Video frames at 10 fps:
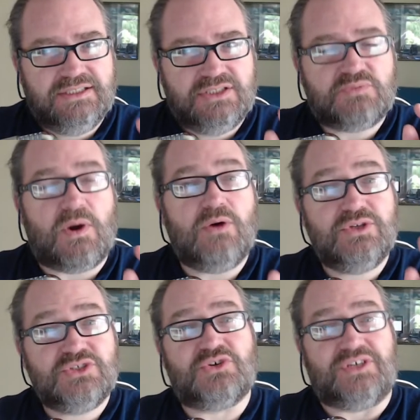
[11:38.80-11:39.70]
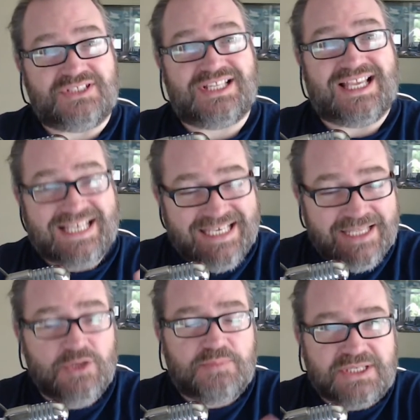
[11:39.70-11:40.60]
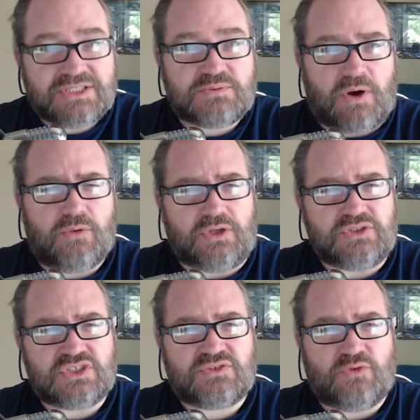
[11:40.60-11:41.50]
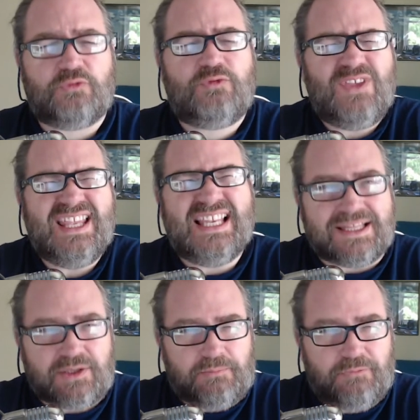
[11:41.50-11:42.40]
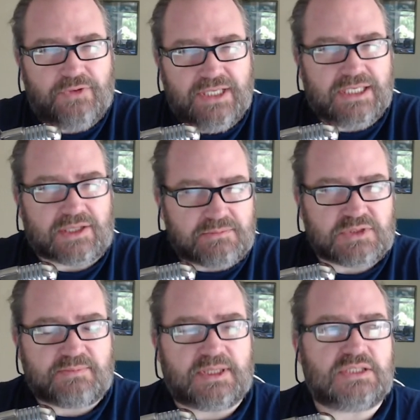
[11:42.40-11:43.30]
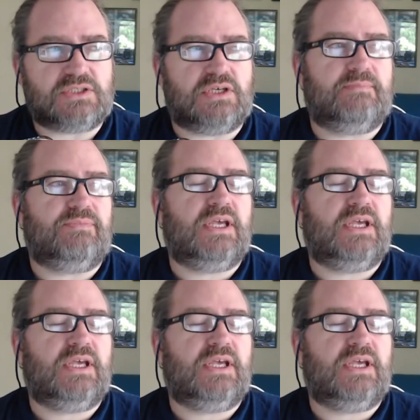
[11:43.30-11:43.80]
Swollen joints, like a little bit swollen, just or feeling them. Feeling them is a better term.